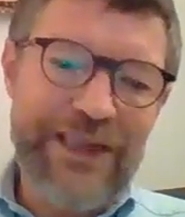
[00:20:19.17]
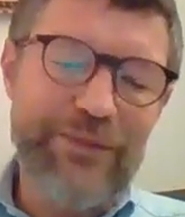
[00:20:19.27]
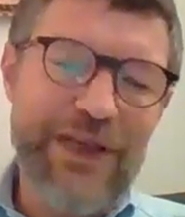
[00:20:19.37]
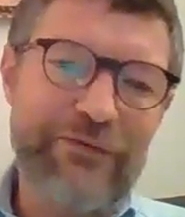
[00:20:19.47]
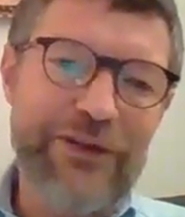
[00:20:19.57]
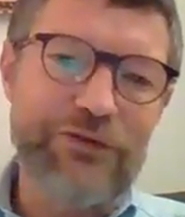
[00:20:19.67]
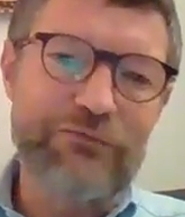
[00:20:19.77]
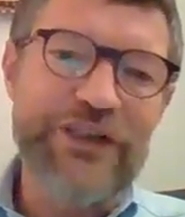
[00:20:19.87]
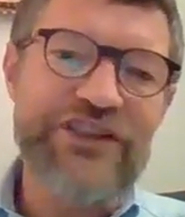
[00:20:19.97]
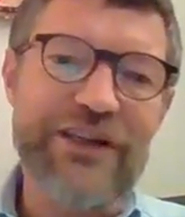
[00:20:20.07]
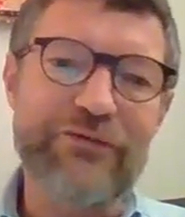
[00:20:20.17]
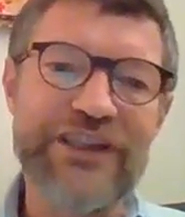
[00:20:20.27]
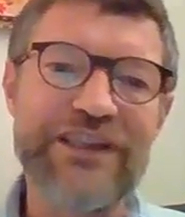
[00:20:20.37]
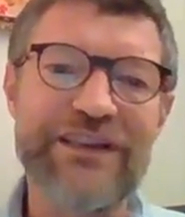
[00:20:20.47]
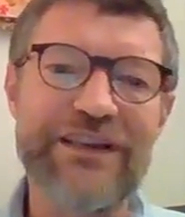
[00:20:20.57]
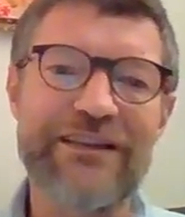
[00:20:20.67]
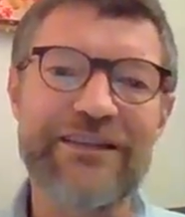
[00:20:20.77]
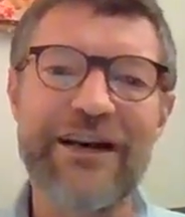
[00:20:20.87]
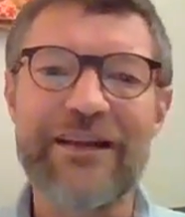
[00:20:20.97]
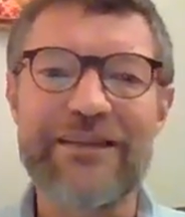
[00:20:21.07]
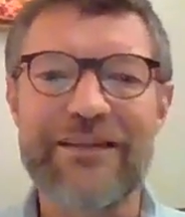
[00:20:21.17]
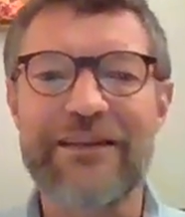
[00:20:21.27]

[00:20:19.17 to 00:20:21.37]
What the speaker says: deep dive into each and every details, guys,